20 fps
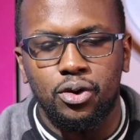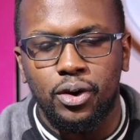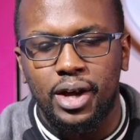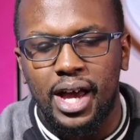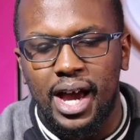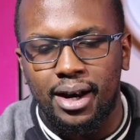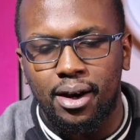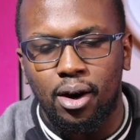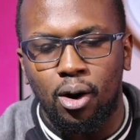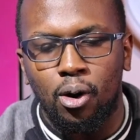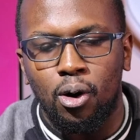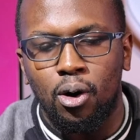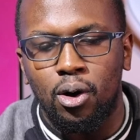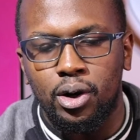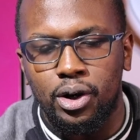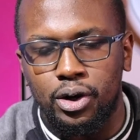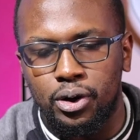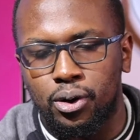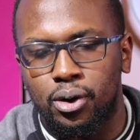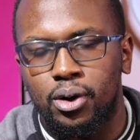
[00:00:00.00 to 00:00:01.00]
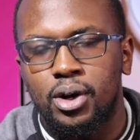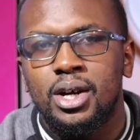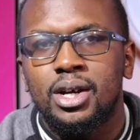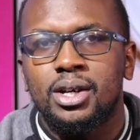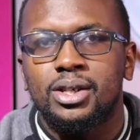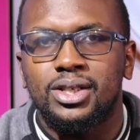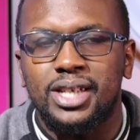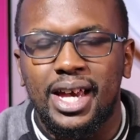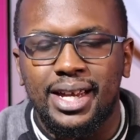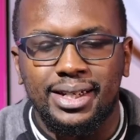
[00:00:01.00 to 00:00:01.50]
you get all your
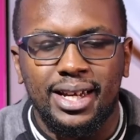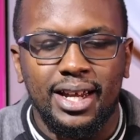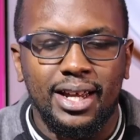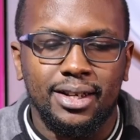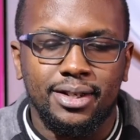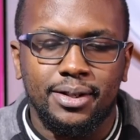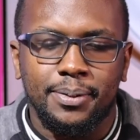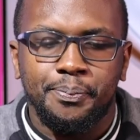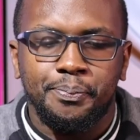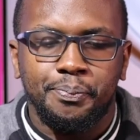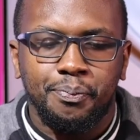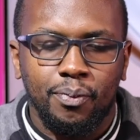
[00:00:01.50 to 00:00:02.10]
settings.